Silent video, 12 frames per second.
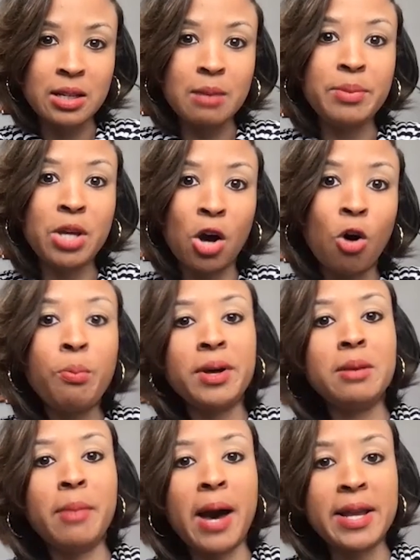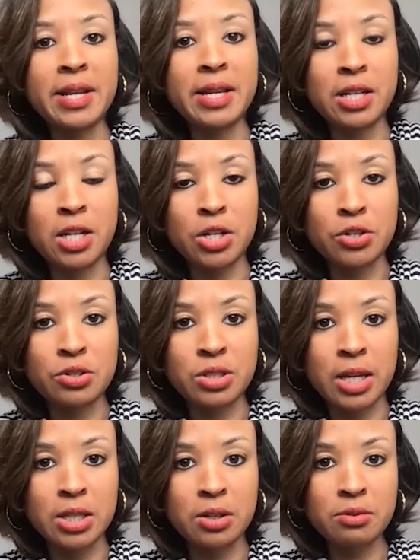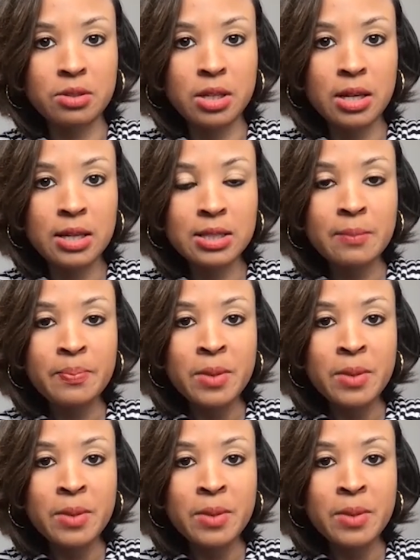and be open-minded and understand those things.